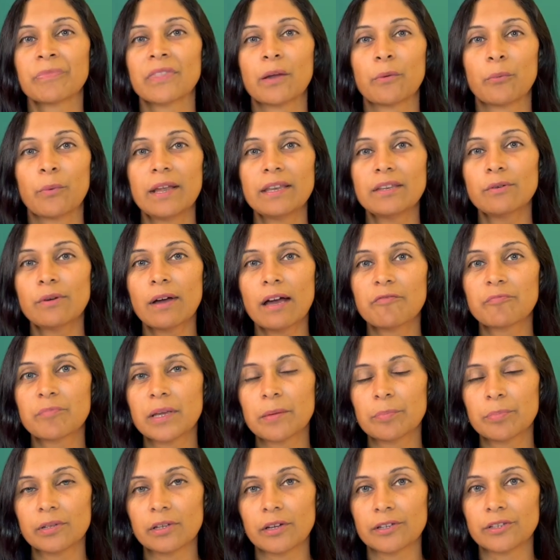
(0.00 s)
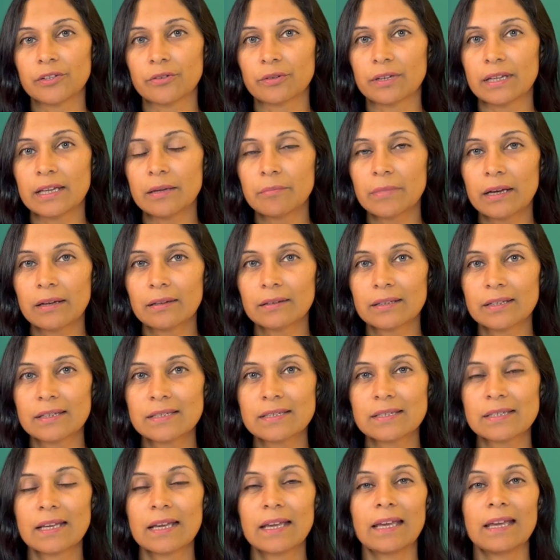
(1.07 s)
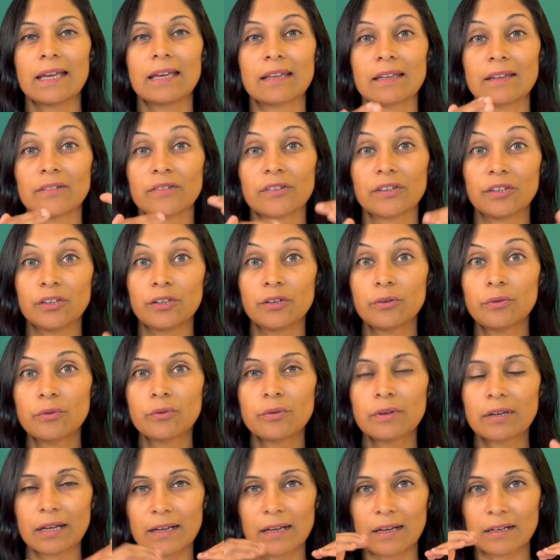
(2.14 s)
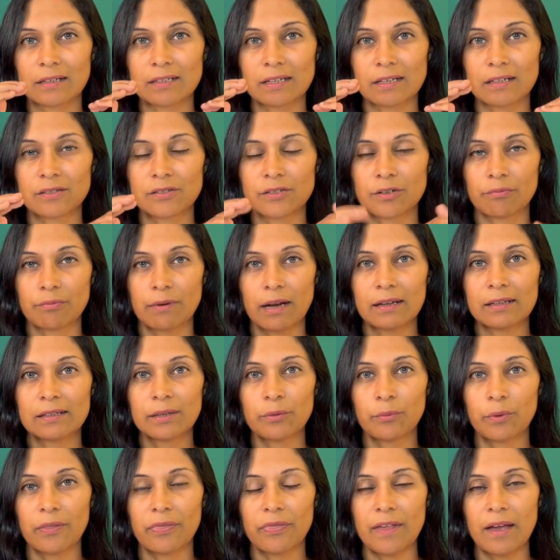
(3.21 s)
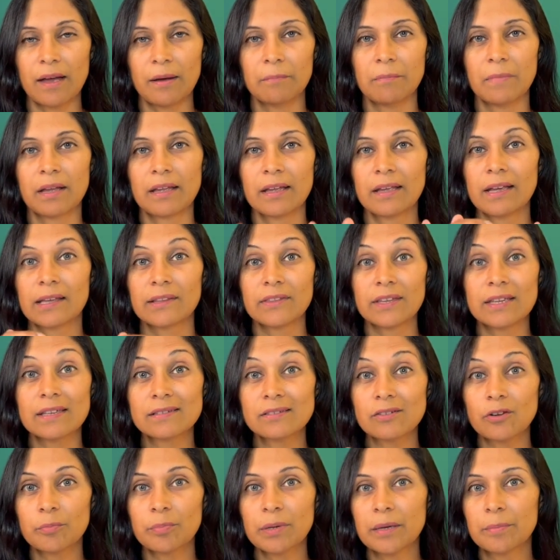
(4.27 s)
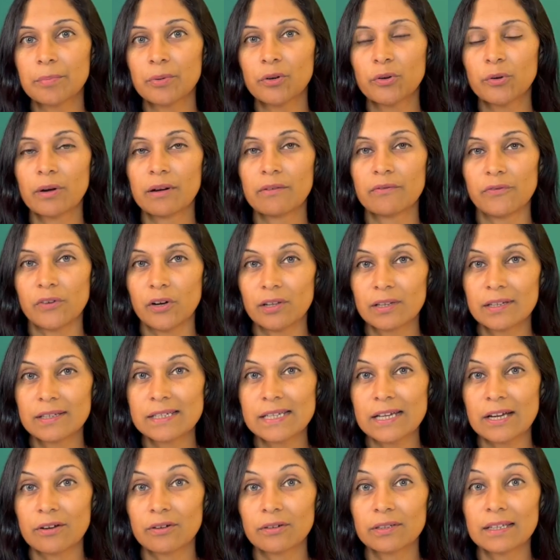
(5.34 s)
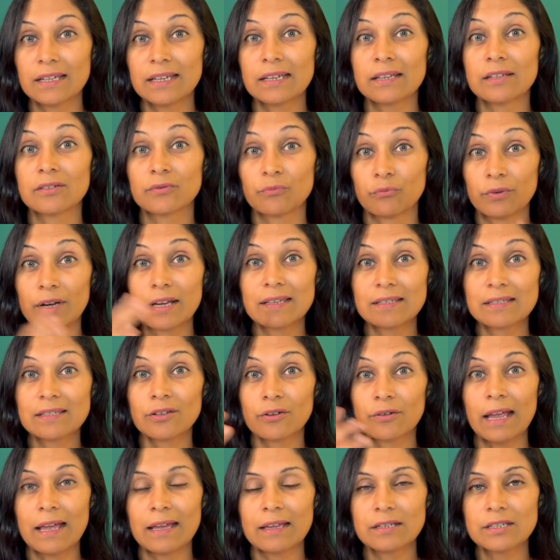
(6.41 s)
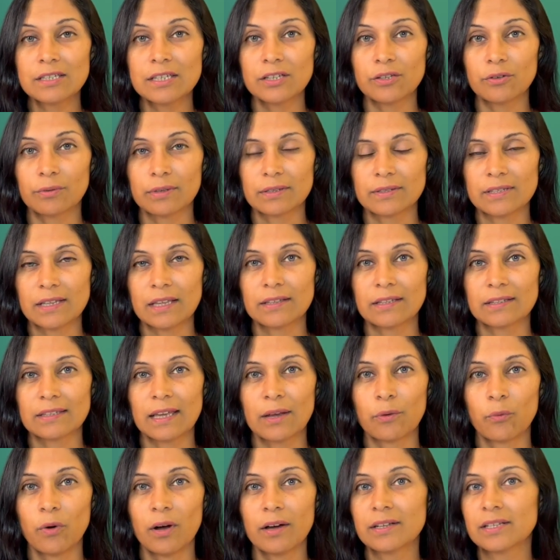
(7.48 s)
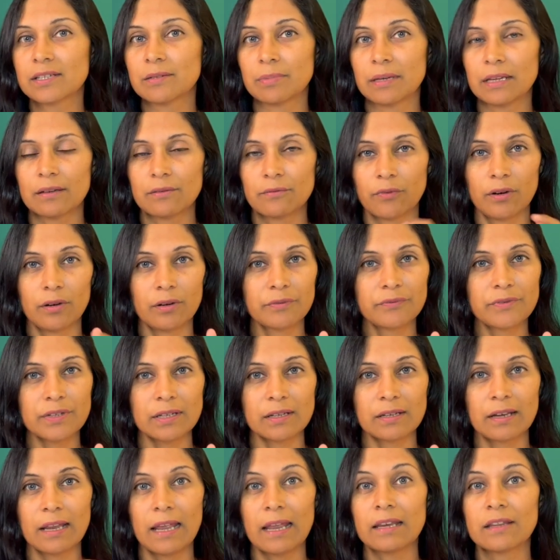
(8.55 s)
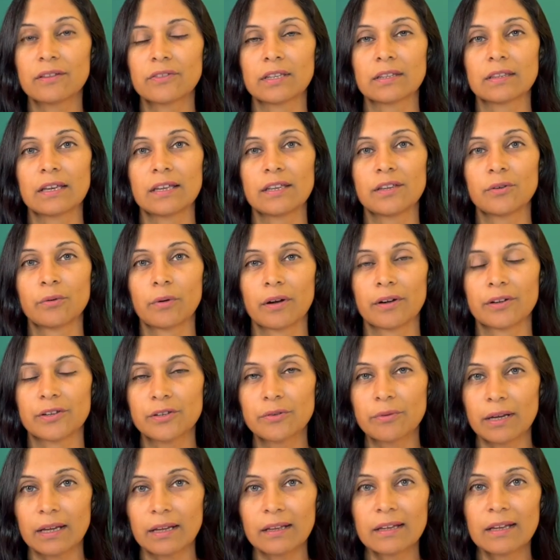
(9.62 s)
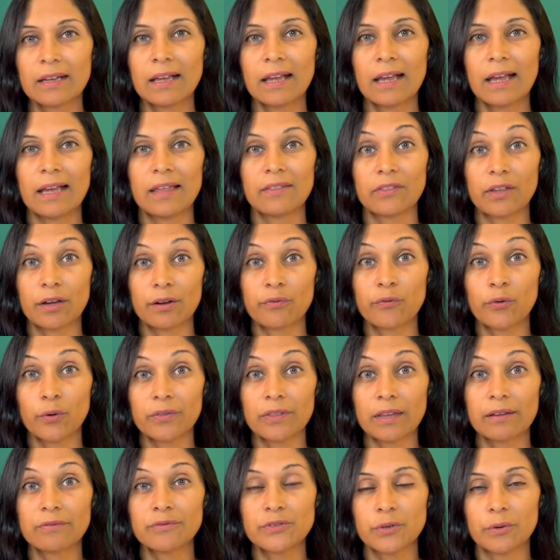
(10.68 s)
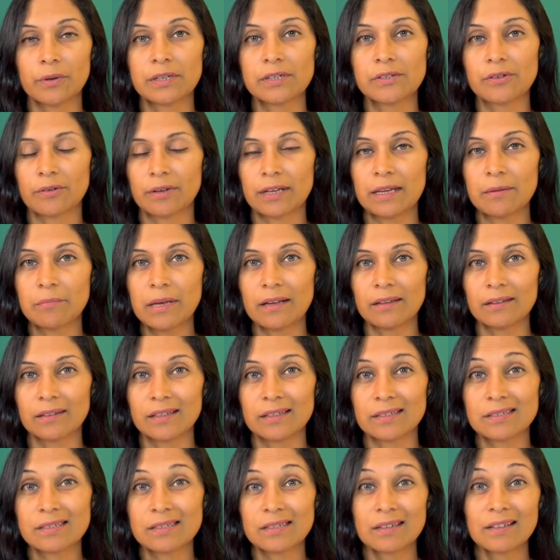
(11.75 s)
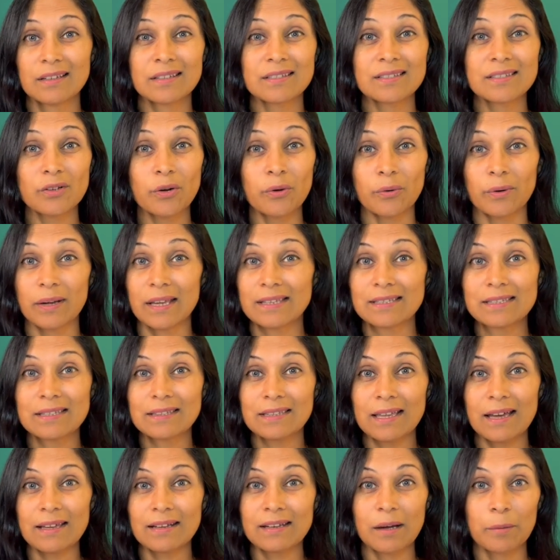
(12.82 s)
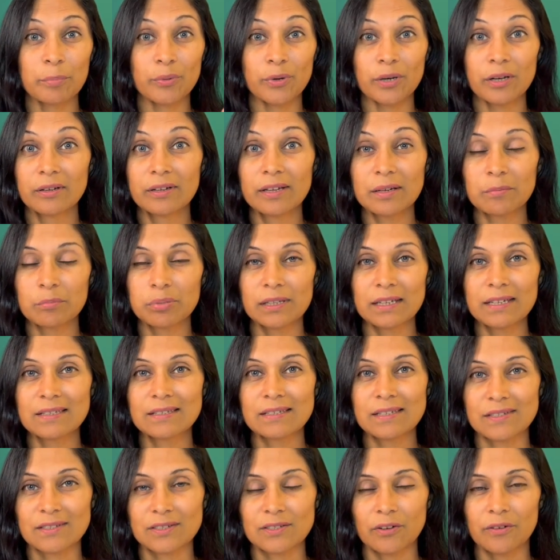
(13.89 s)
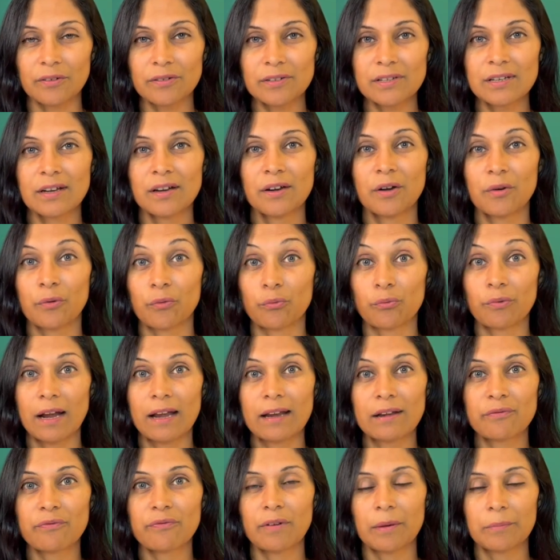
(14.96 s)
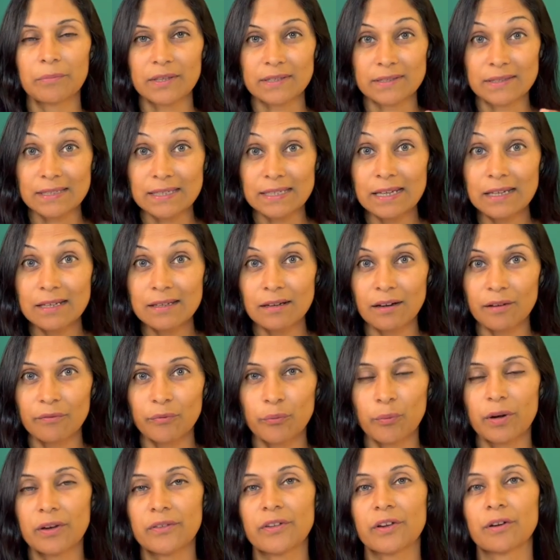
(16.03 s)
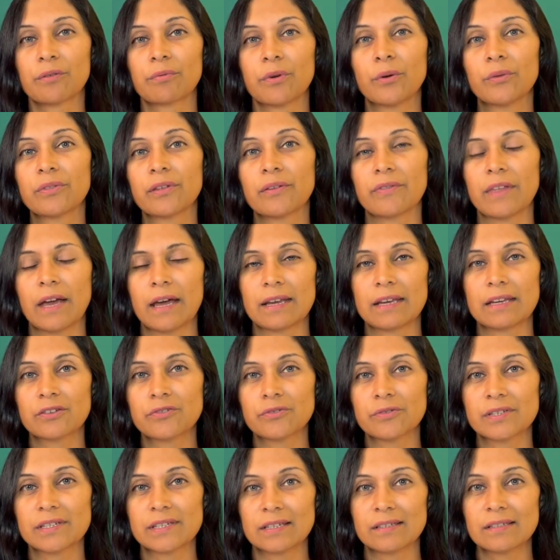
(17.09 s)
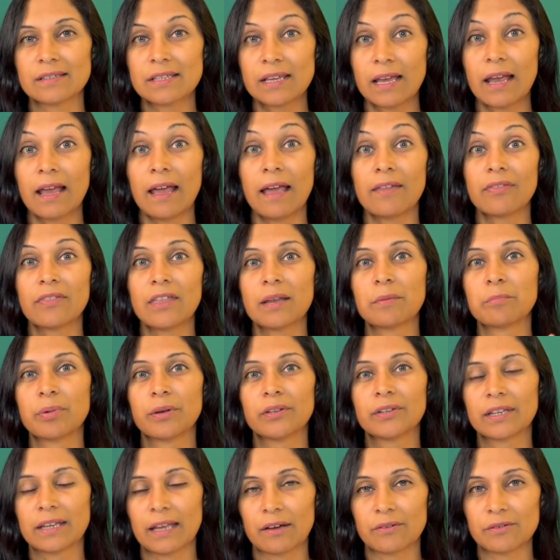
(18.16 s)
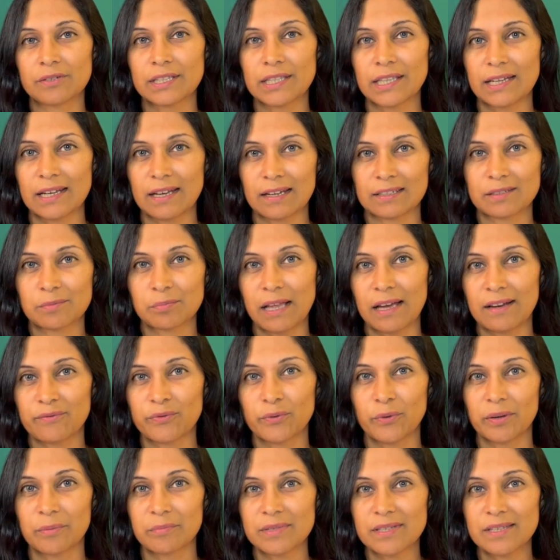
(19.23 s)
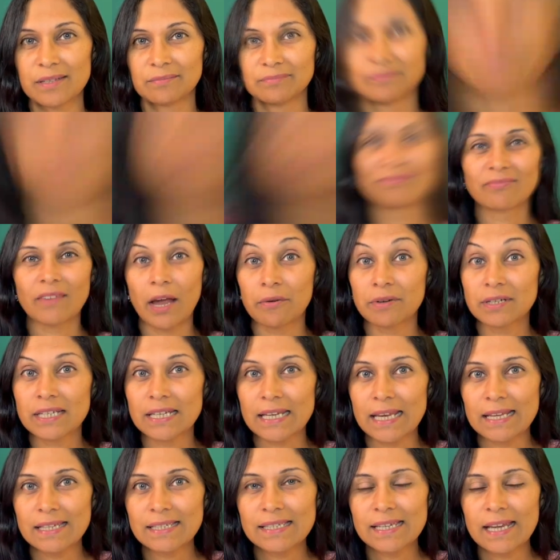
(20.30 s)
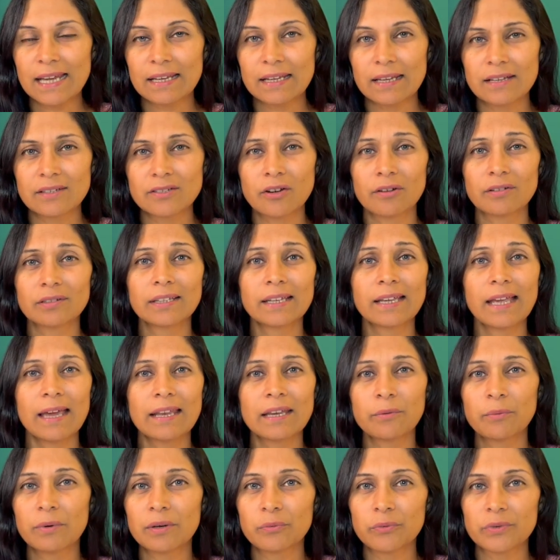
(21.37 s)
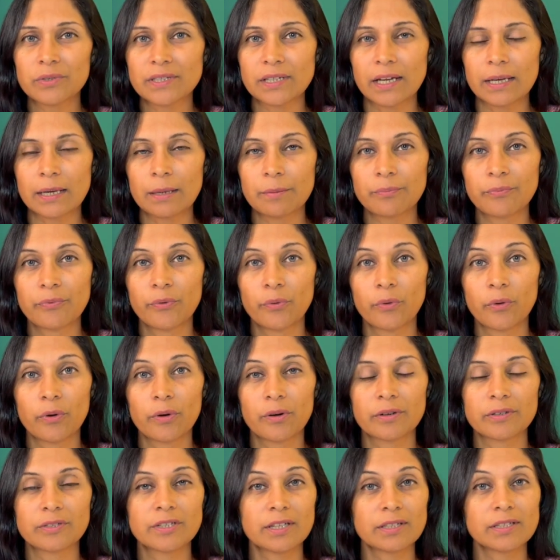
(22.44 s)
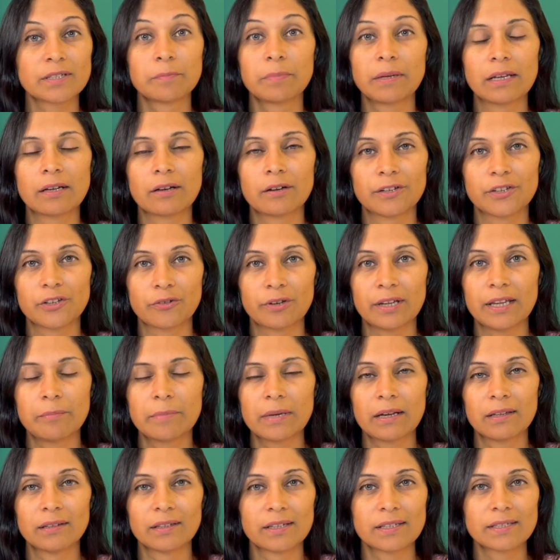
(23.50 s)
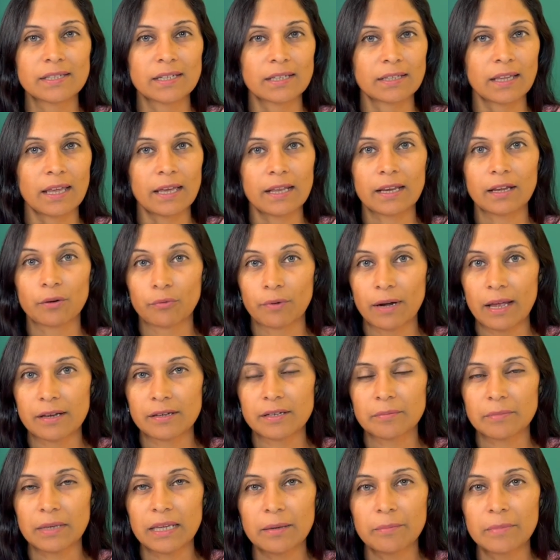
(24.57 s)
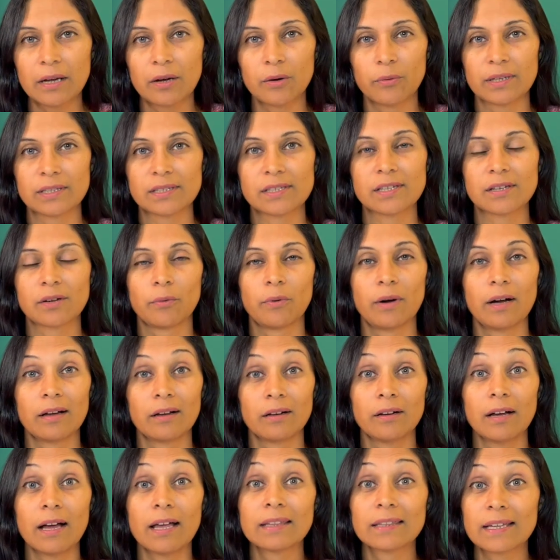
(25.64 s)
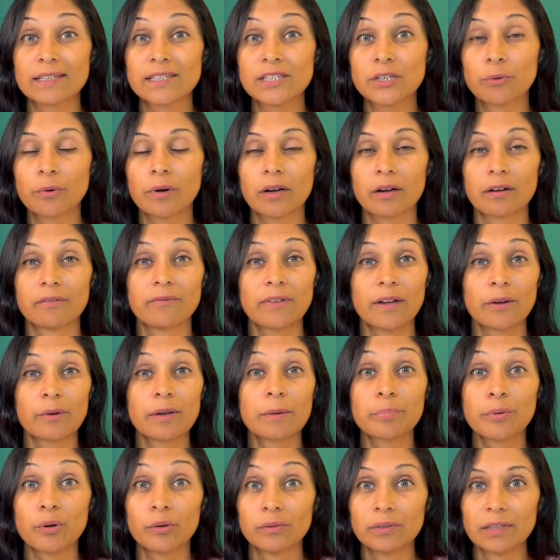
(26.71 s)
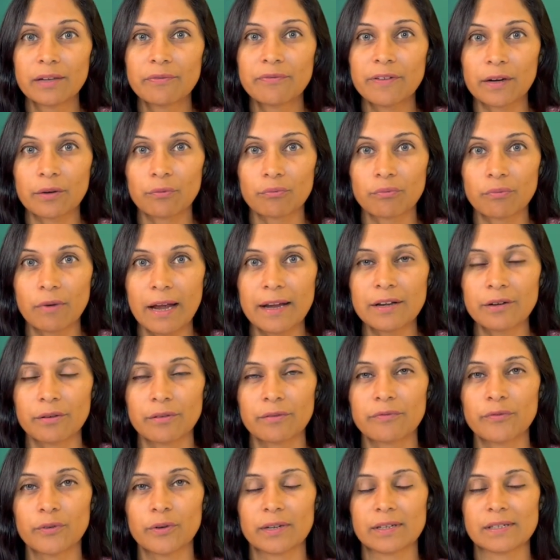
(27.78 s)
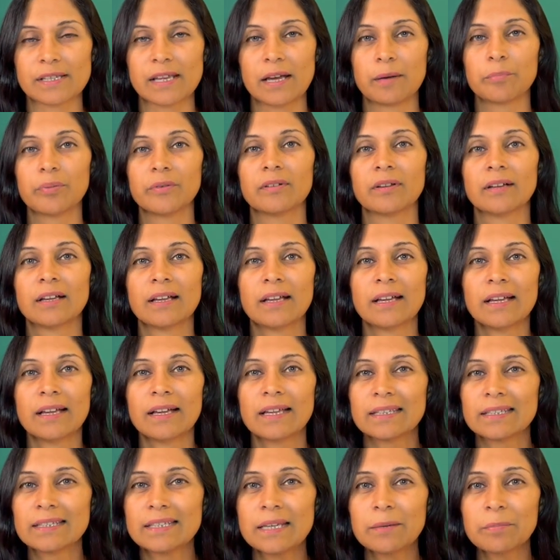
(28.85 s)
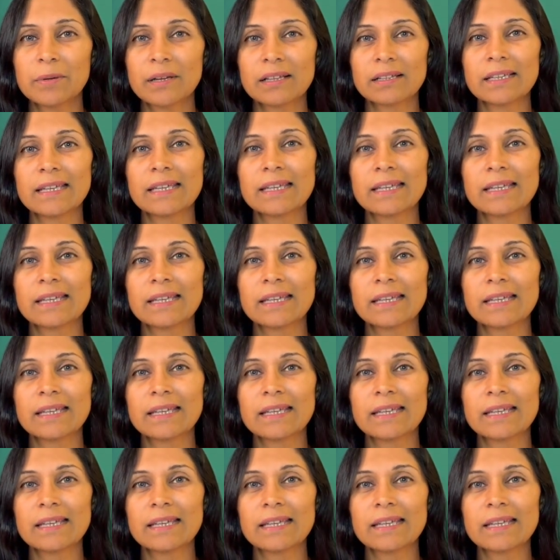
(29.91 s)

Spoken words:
When you have people on your email list, it is you connecting directly with them. These are people who have voluntarily raised their hand to you and said that they want to be involved in anything that you are doing, and therefore they've joined your email list. So isn't that a brilliant place to start? Right from the seed of where the growth of that interest is, and then building out to the next platforms. Now, in today's day and age, hardly anyone will sign up for just being on your email list and getting a random email once in a while, unless you are a very prolific writer, for example. Typically